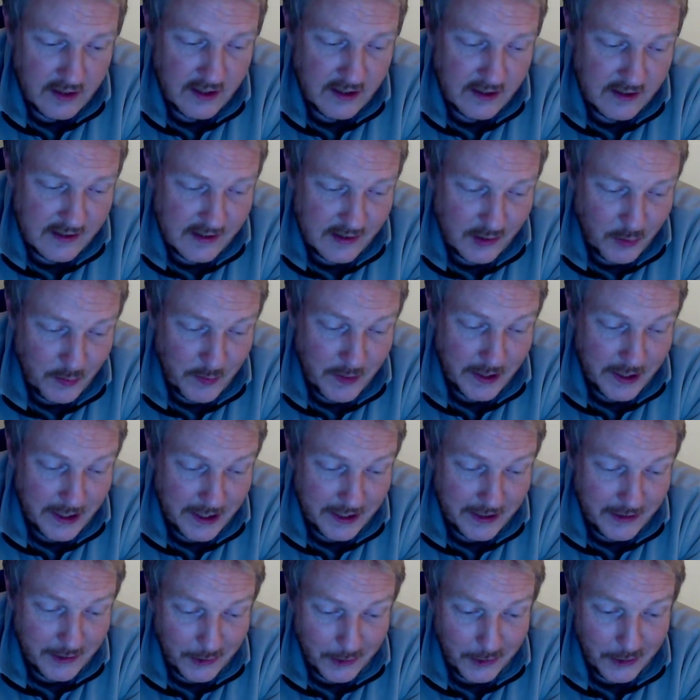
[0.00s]
so
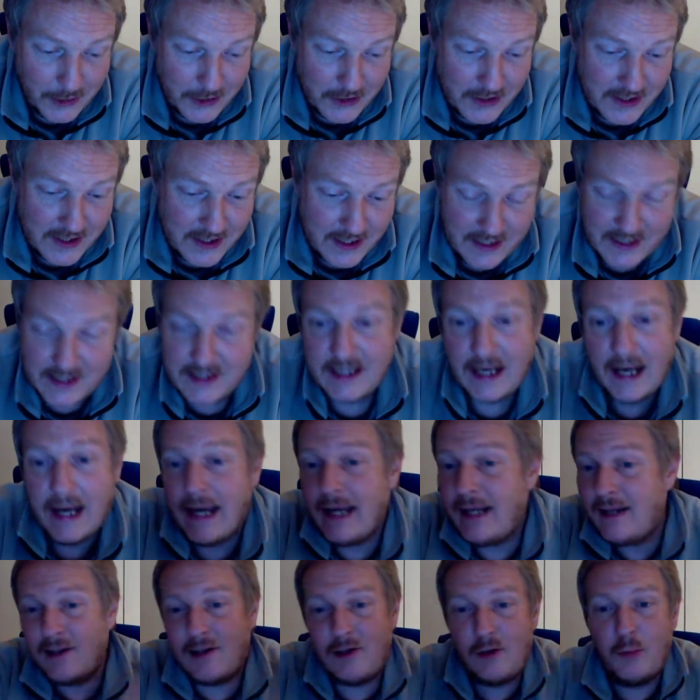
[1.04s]
many dollars
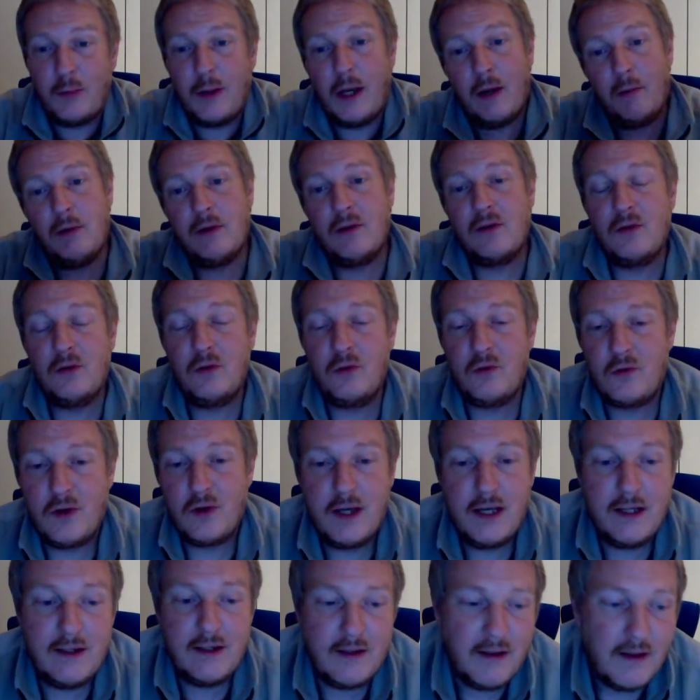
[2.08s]
aside to be able to
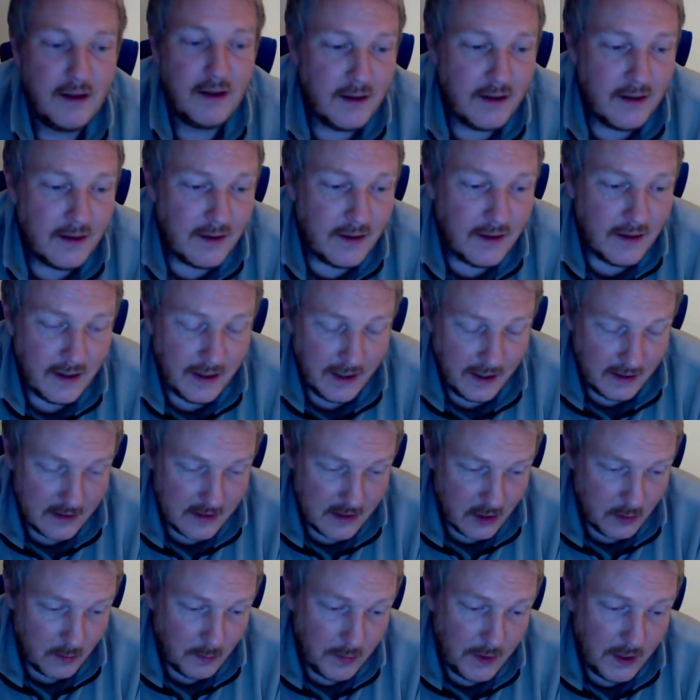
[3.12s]
trade
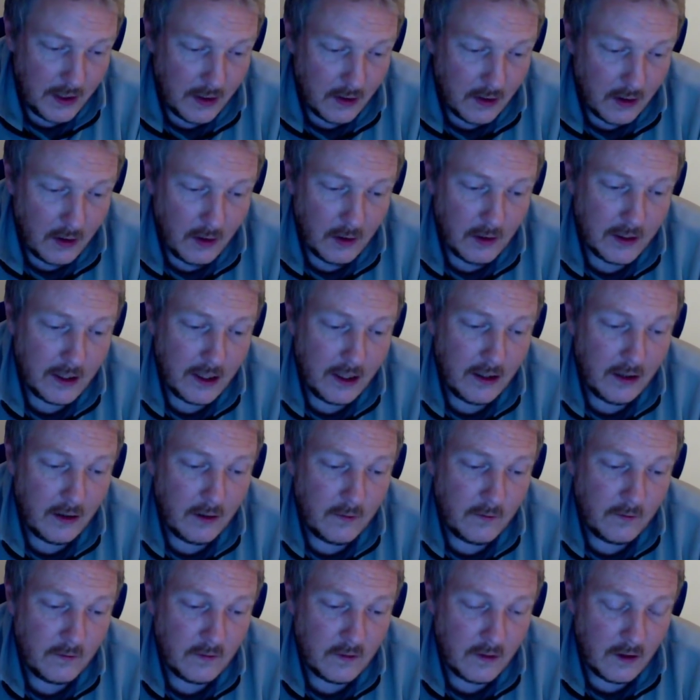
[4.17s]
XRP all day
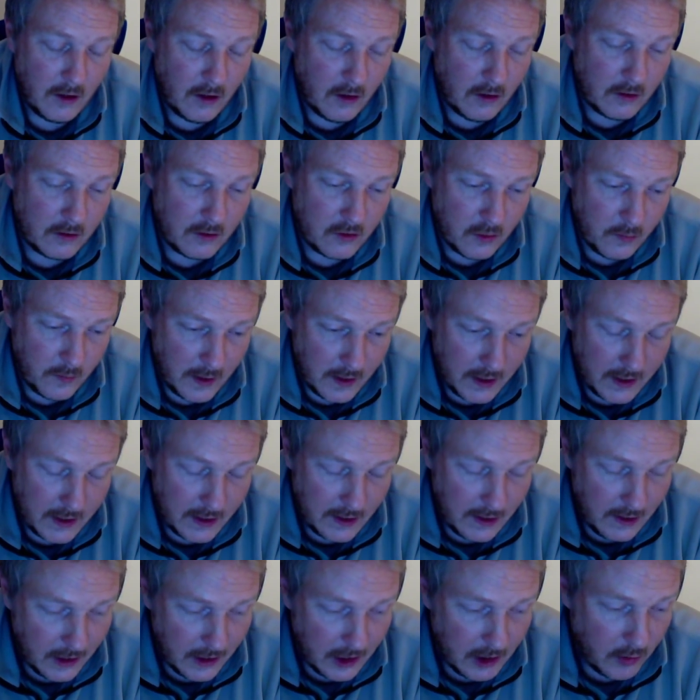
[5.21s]
long to make
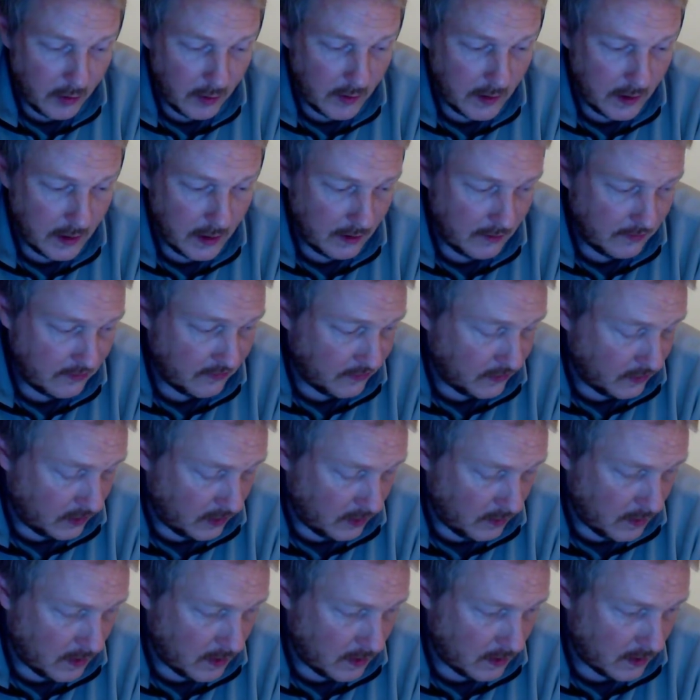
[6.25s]
it liquid enough on
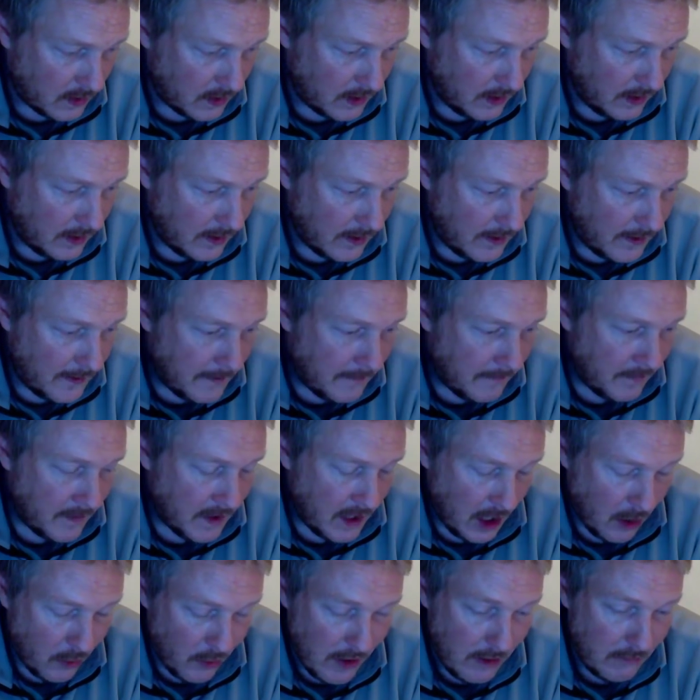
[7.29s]
the market.
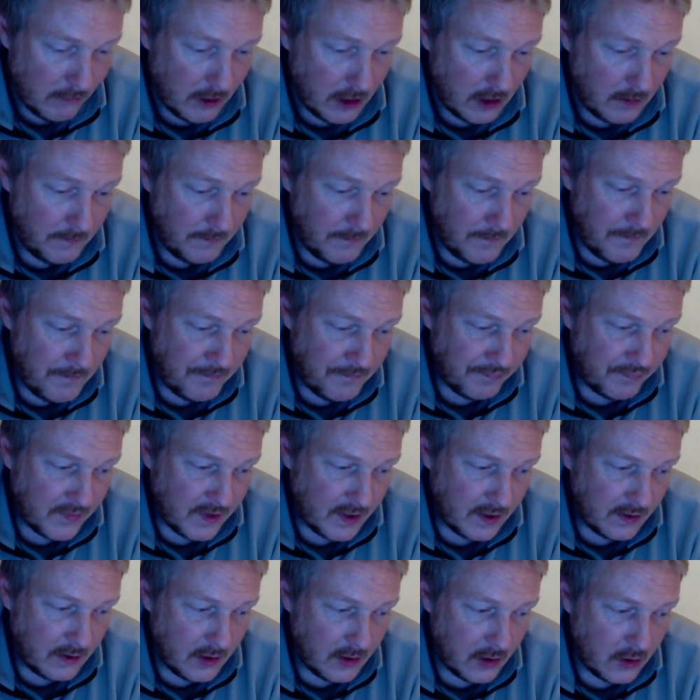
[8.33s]
However,
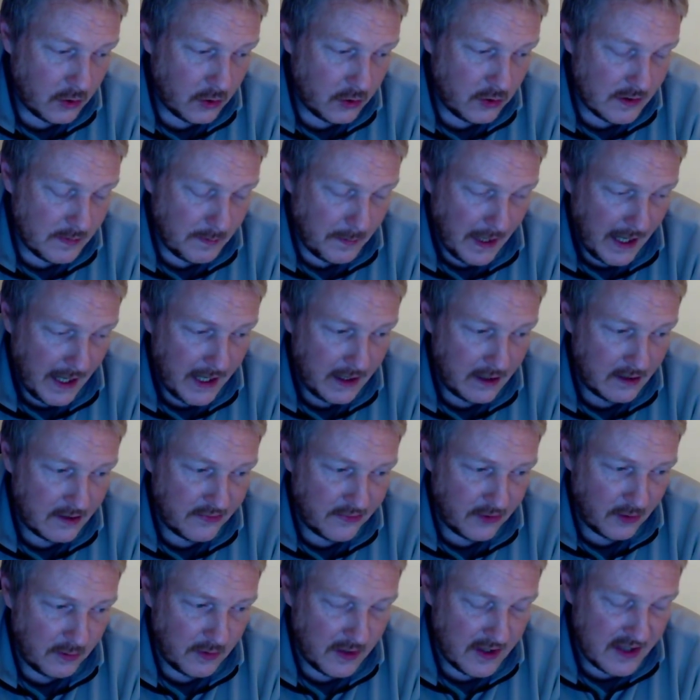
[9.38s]
those banks
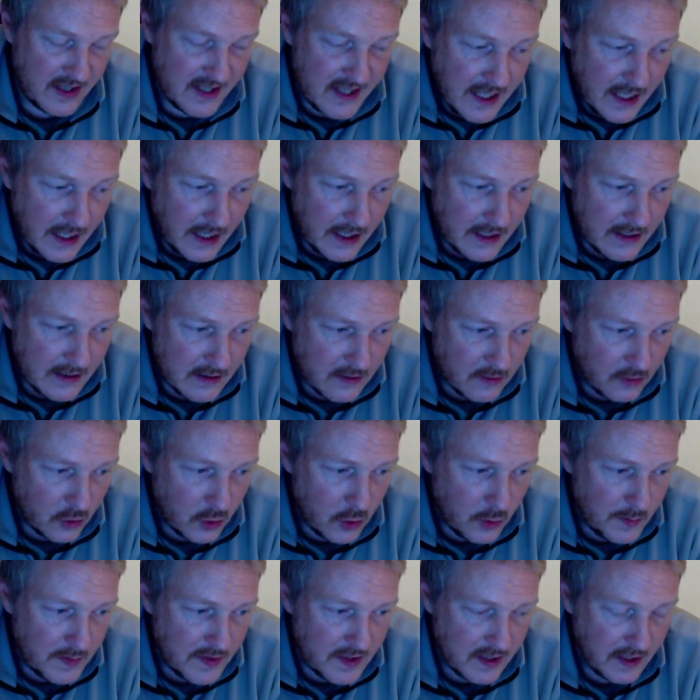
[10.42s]
from the CLS
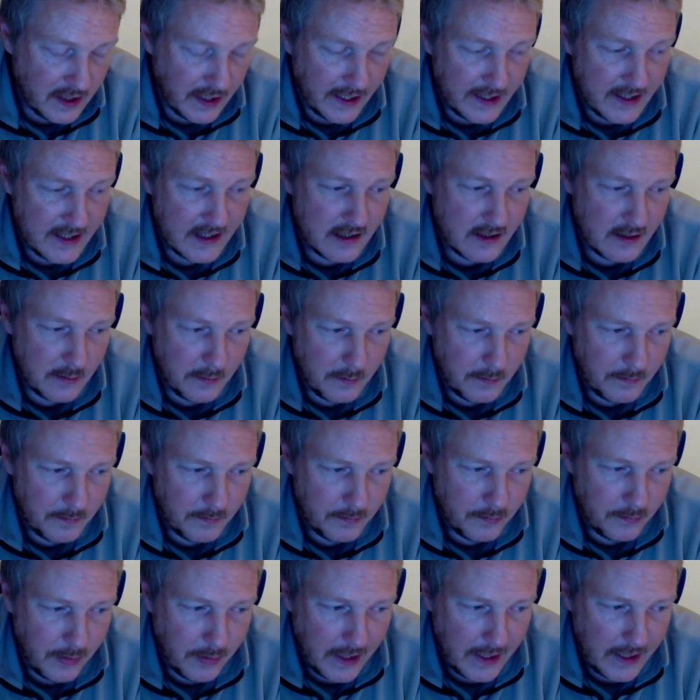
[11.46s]
groups, that's the
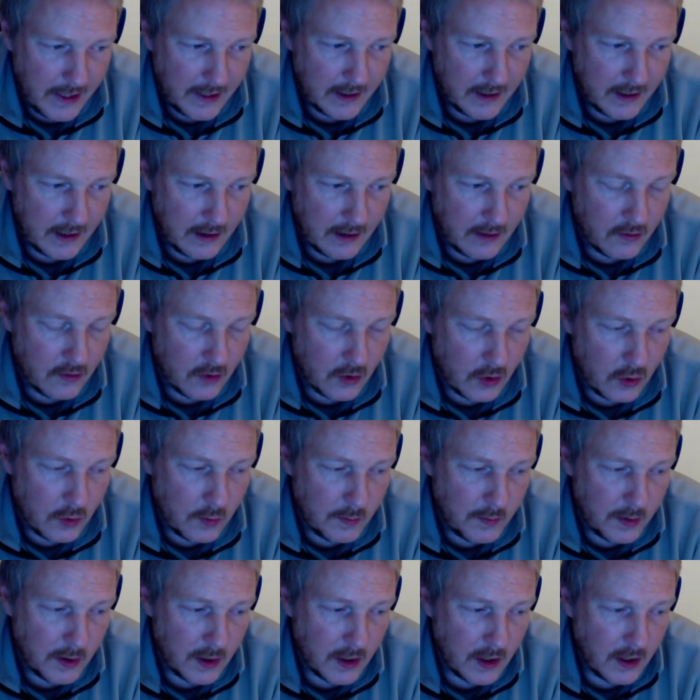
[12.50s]
banking
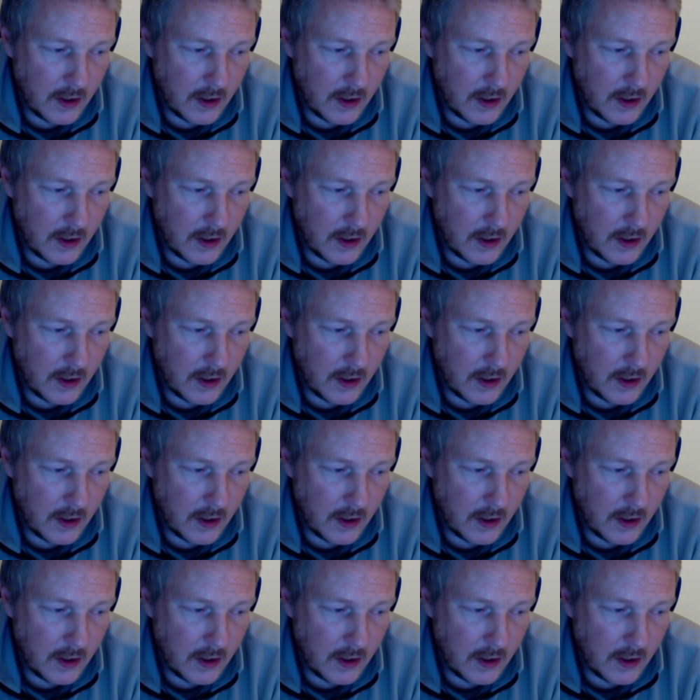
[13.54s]
group